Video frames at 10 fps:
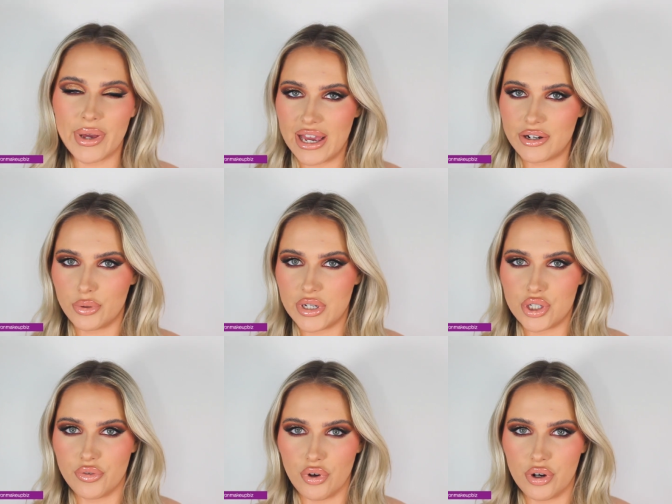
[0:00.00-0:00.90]
My handle is
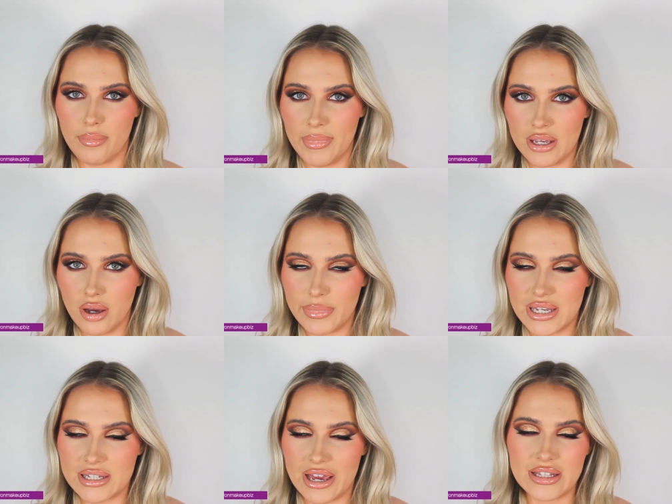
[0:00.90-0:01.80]
Shivon Makeup
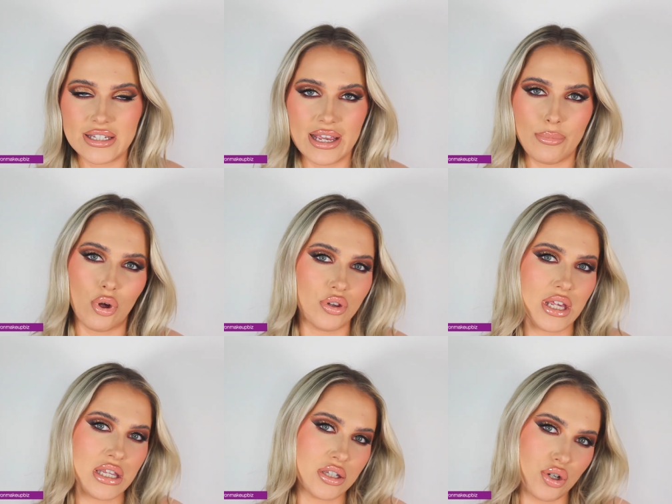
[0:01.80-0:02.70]
Biz, and the same on
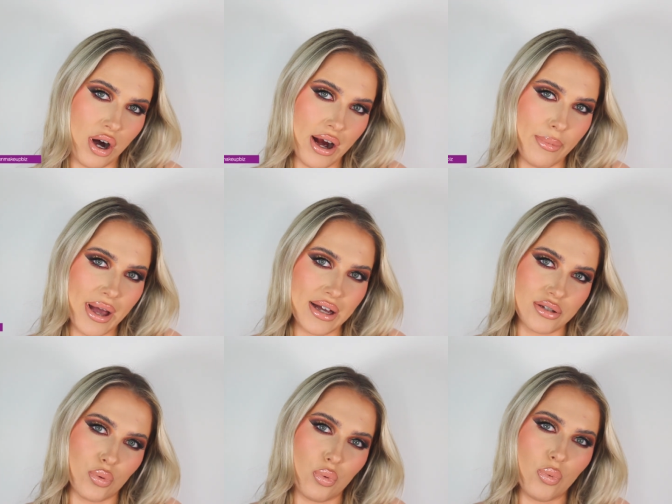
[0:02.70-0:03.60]
Instagram
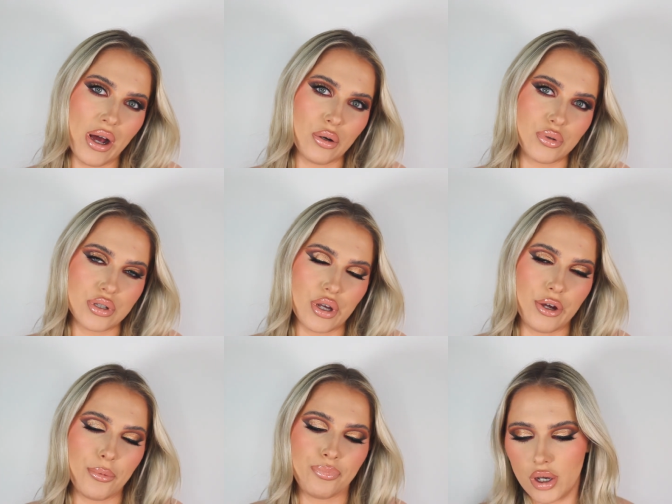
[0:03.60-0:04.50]
as well.
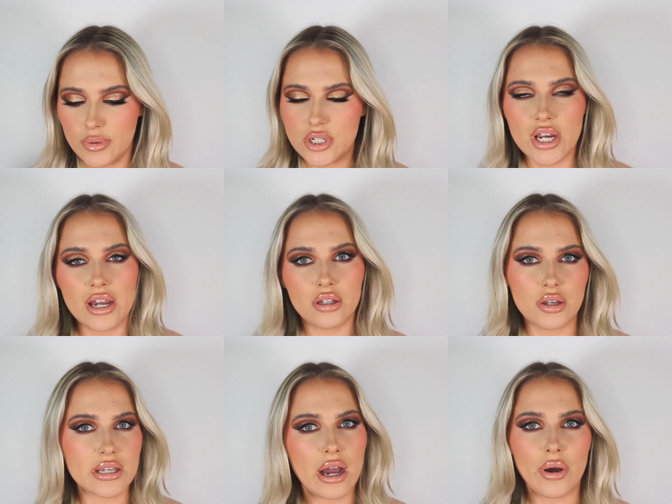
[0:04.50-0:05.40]
So go and check
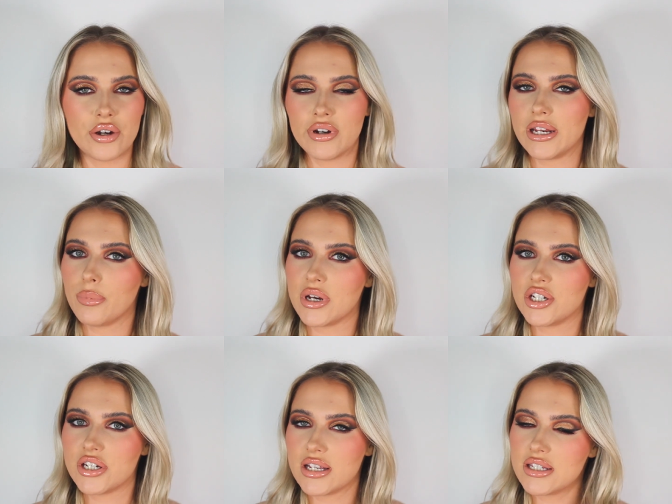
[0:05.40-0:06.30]
those out. I'd really
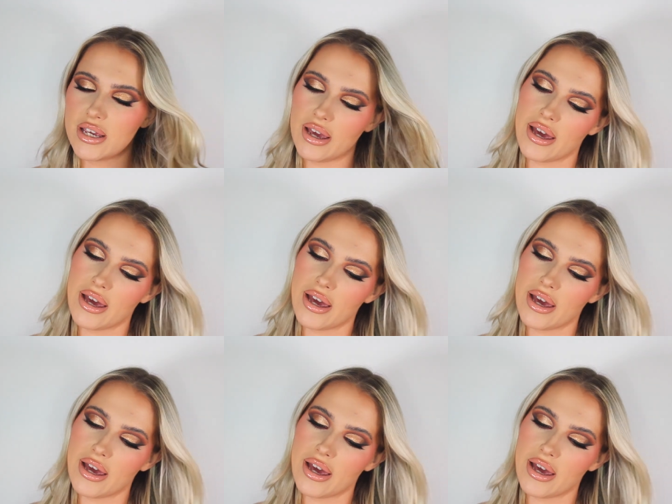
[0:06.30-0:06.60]
appreciate it.